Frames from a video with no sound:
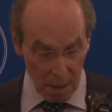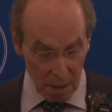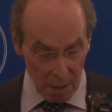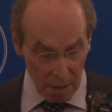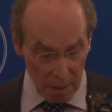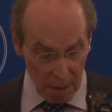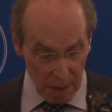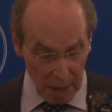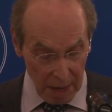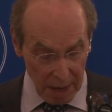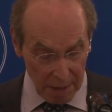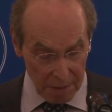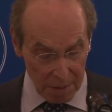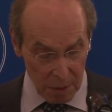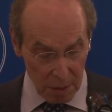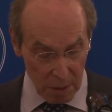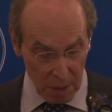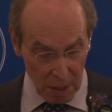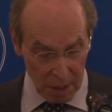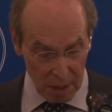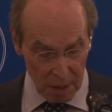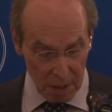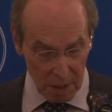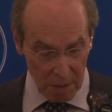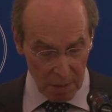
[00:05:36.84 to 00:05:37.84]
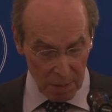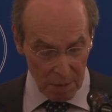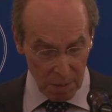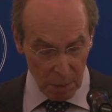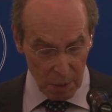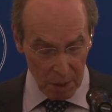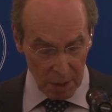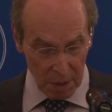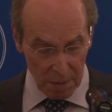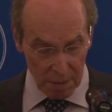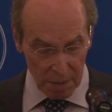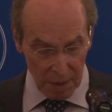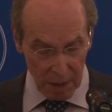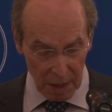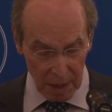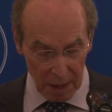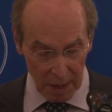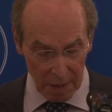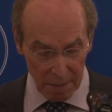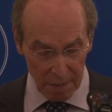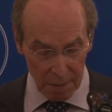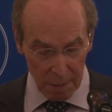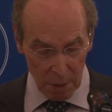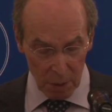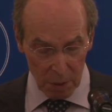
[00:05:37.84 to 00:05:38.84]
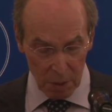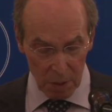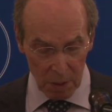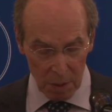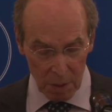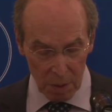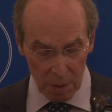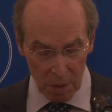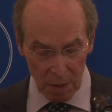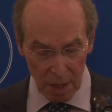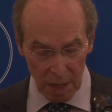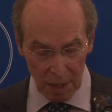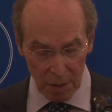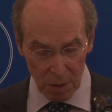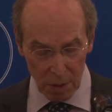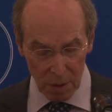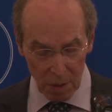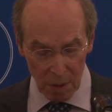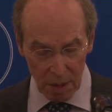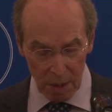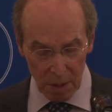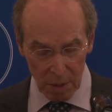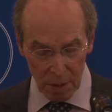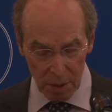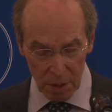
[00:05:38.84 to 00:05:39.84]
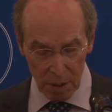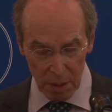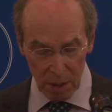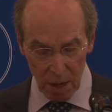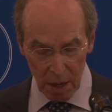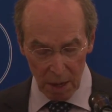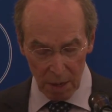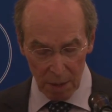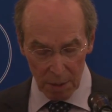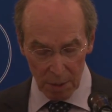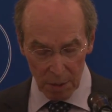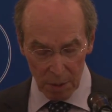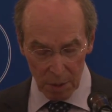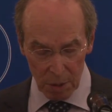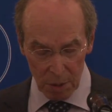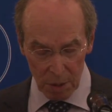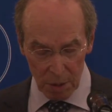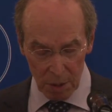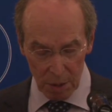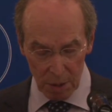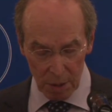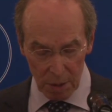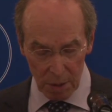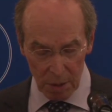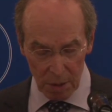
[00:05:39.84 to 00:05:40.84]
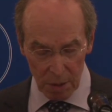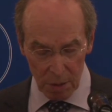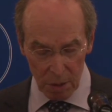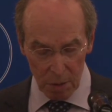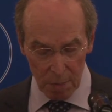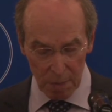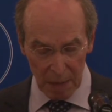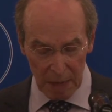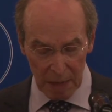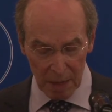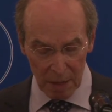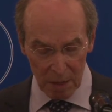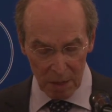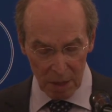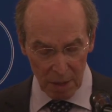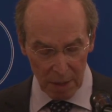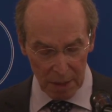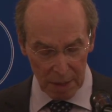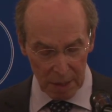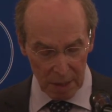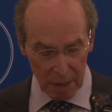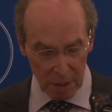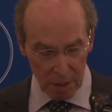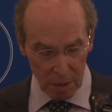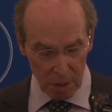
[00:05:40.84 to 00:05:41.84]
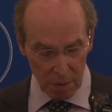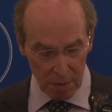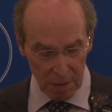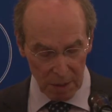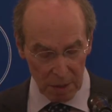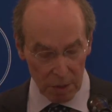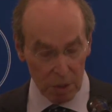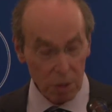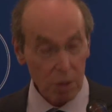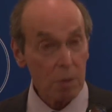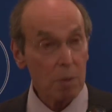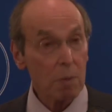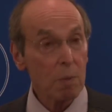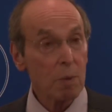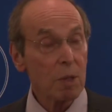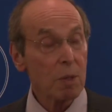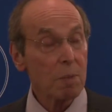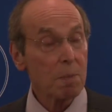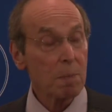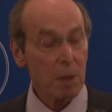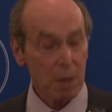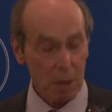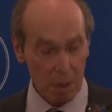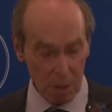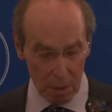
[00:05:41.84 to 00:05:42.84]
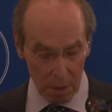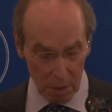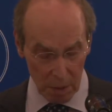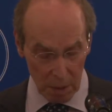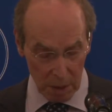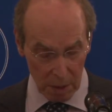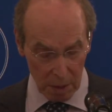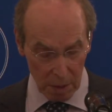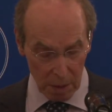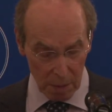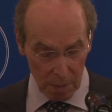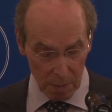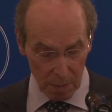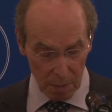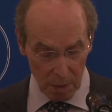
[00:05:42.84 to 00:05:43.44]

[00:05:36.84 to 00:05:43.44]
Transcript: that after 1945, most international legal scholars asserted that humanitarian intervention was precluded.